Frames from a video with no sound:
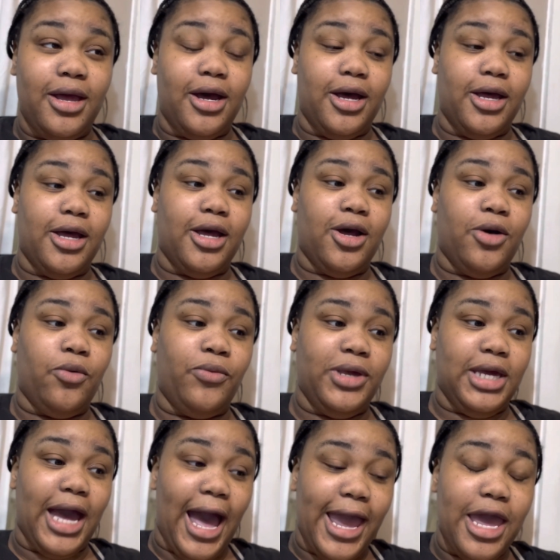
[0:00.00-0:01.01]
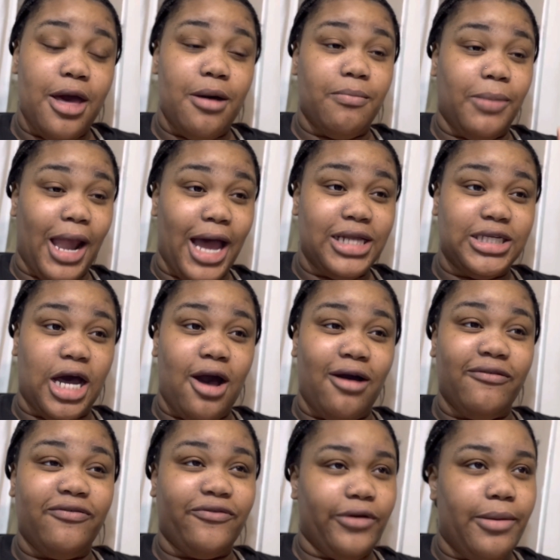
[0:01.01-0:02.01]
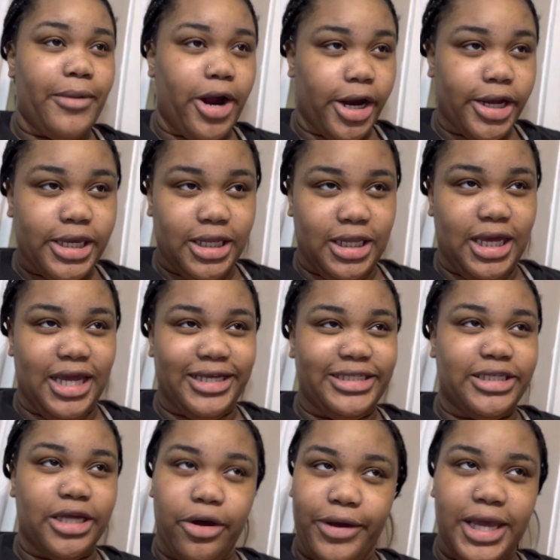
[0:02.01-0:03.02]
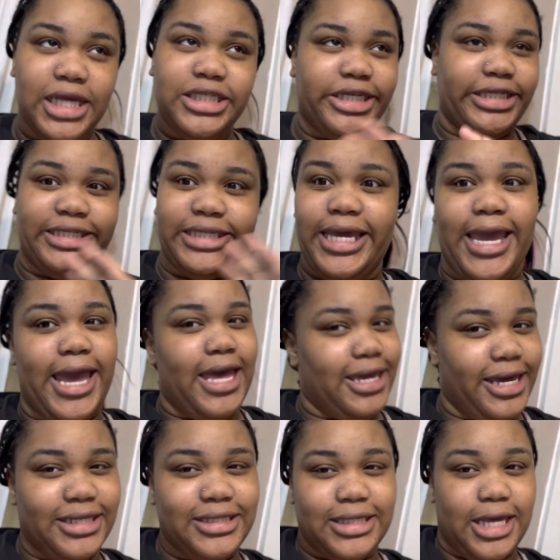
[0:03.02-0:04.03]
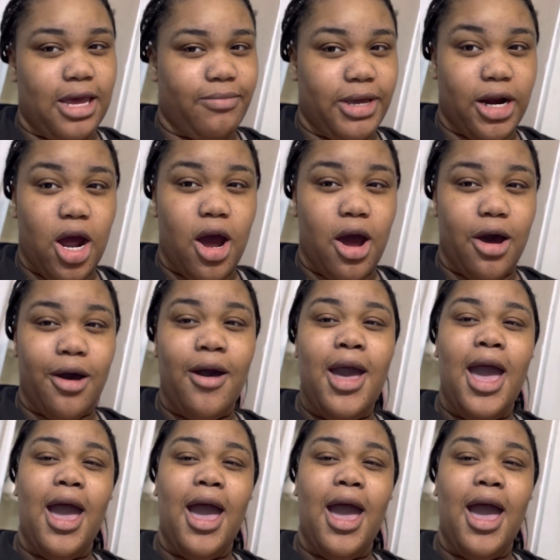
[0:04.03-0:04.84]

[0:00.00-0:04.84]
Uh, we got him blocked off from Hercules, so he just can't get to him at all.